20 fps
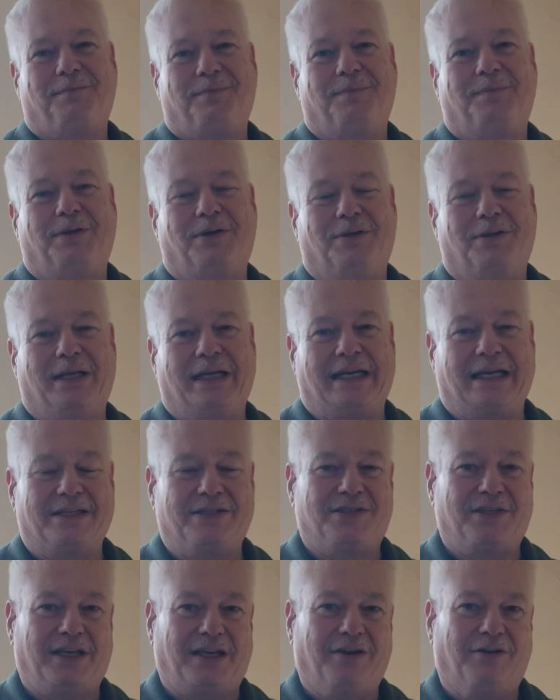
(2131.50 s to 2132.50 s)
like I
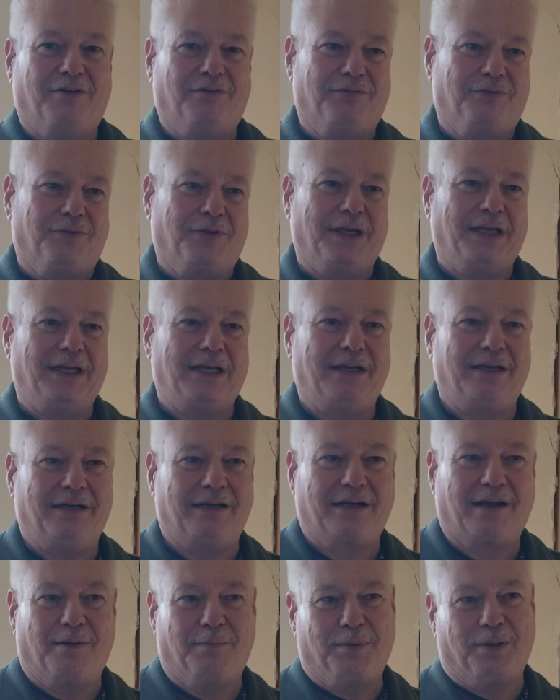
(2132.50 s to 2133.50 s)
say, hopefully in
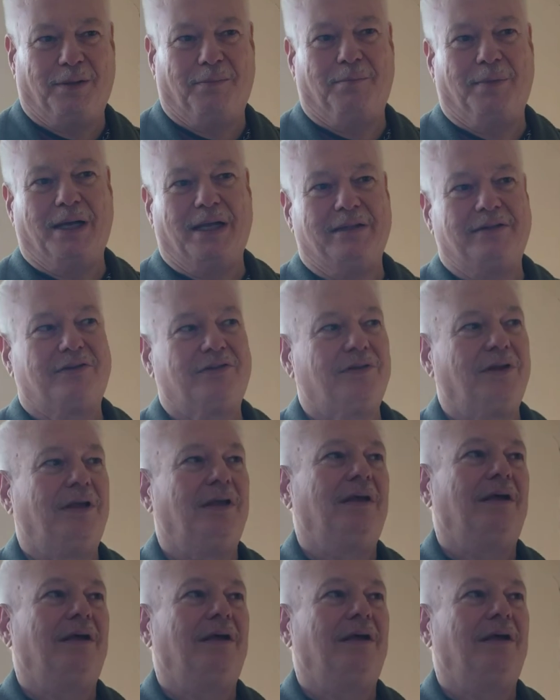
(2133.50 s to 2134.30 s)
a couple of months,